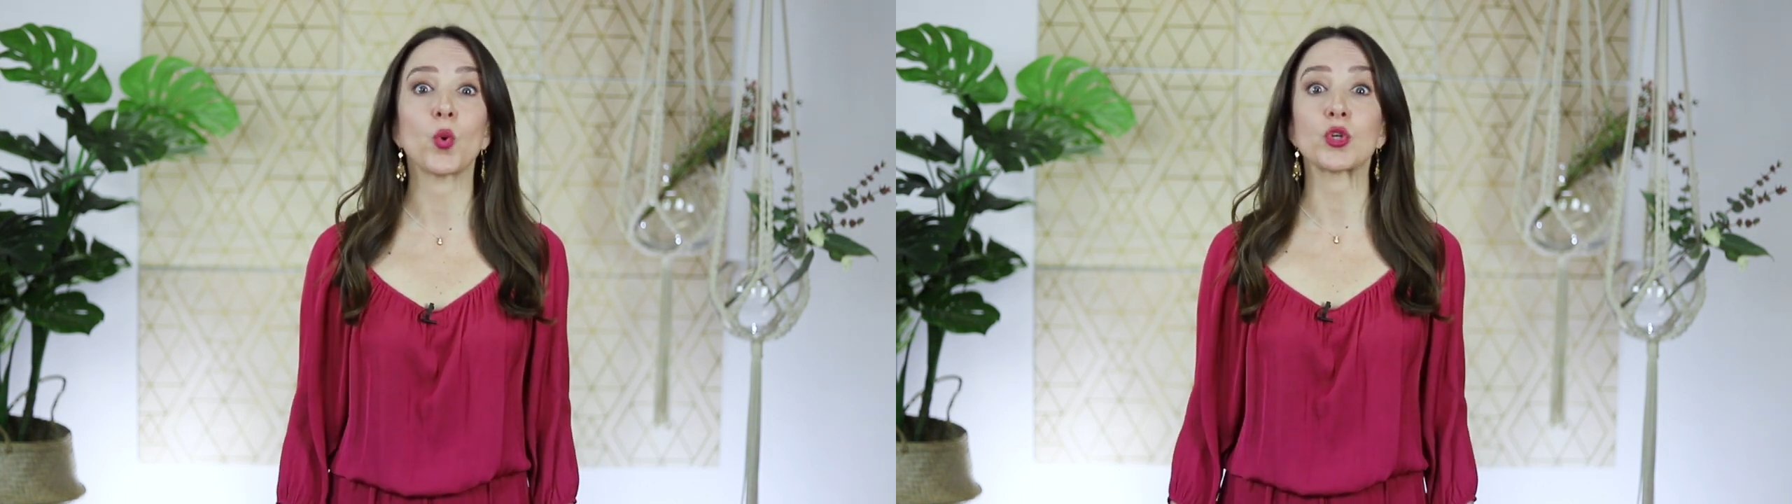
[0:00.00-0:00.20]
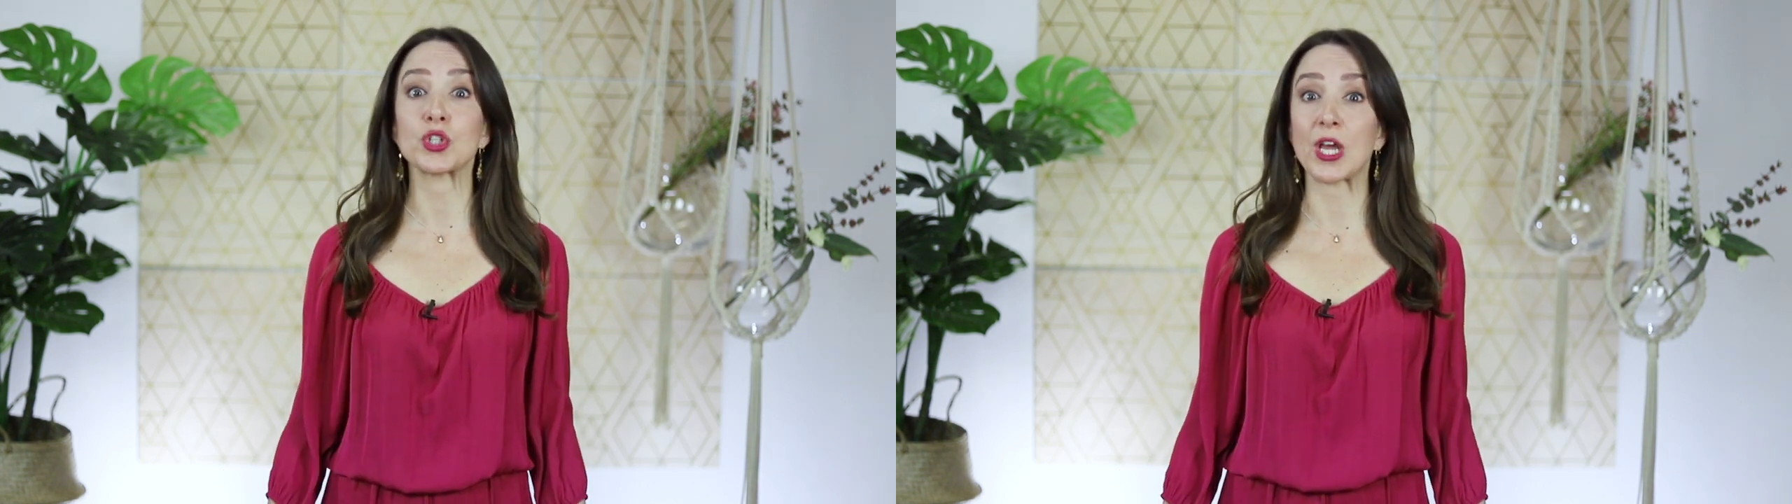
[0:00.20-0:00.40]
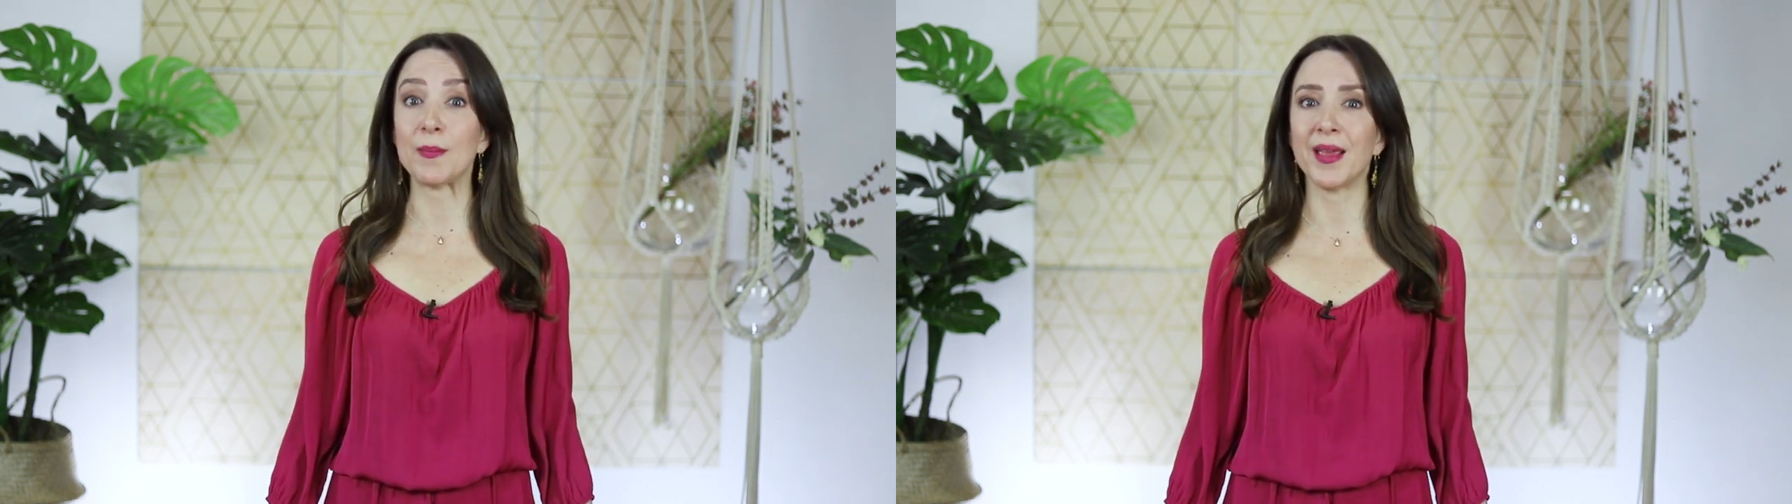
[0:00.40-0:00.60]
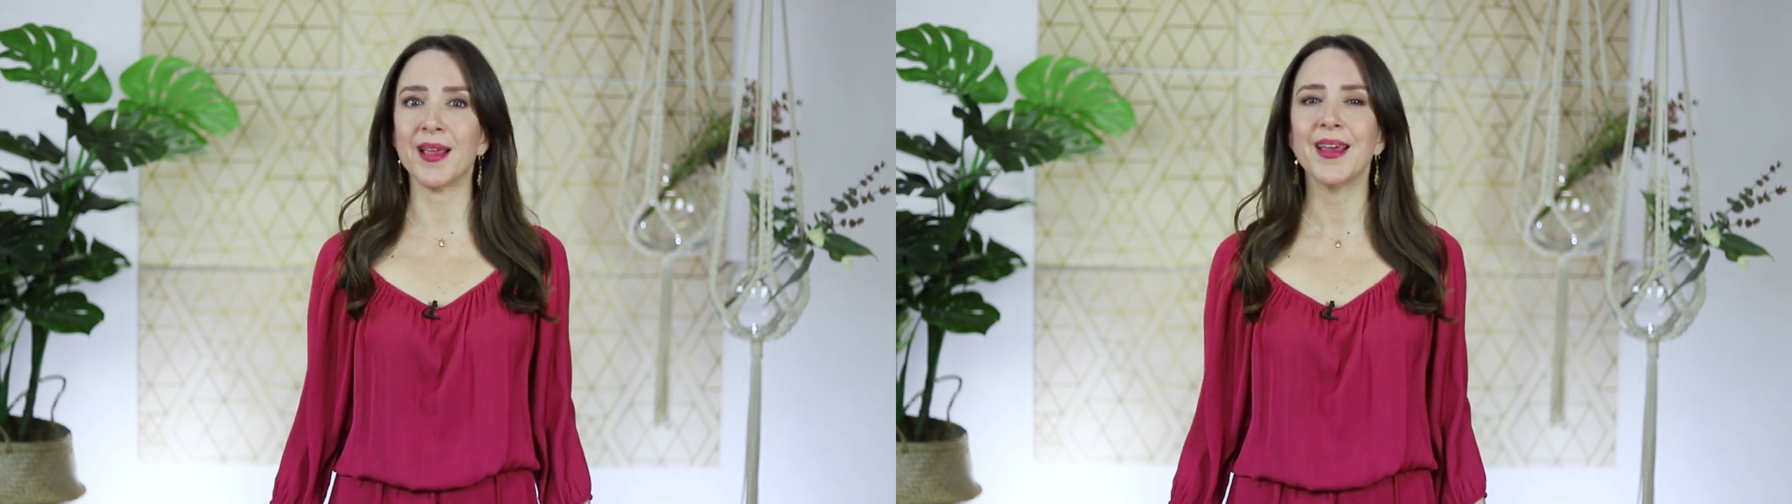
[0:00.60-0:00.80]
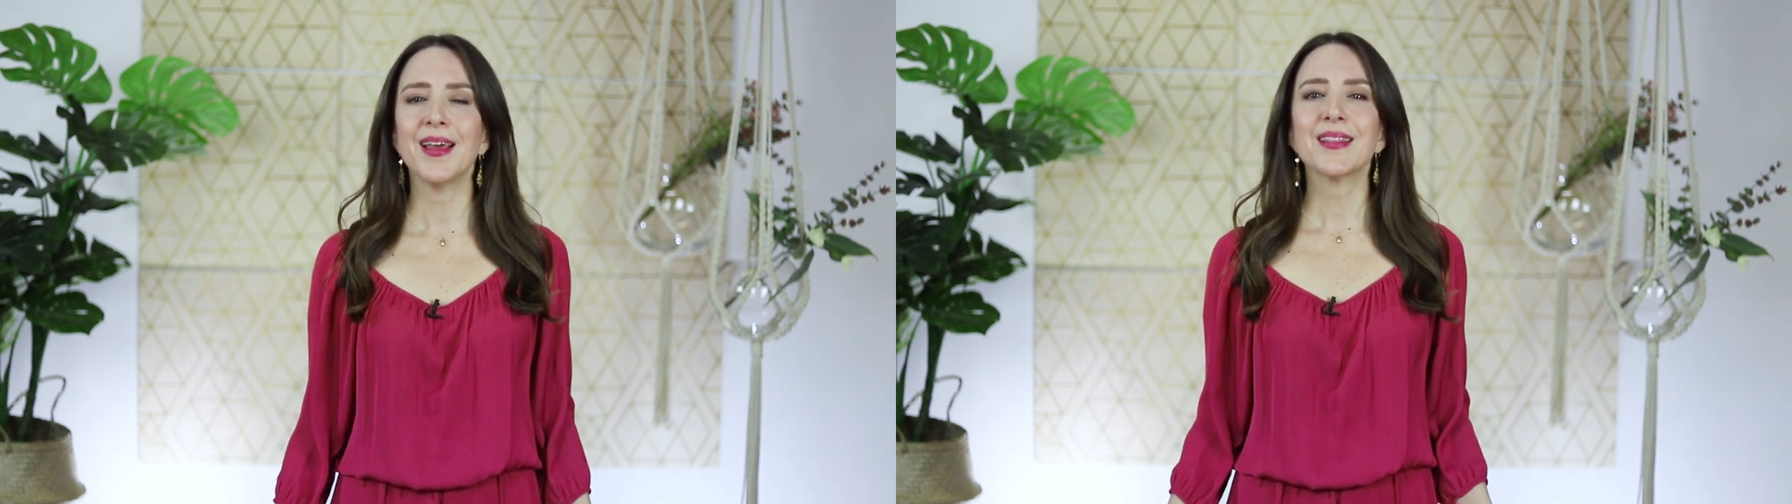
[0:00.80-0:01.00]
or
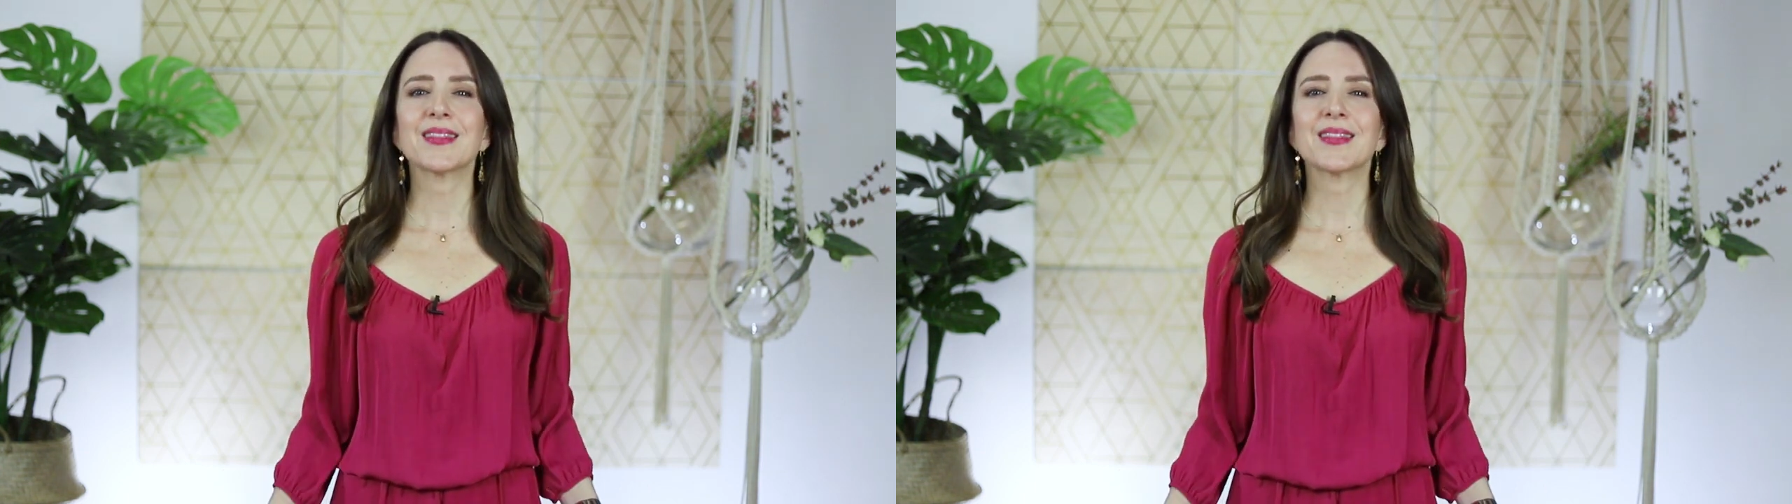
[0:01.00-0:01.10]
shaming.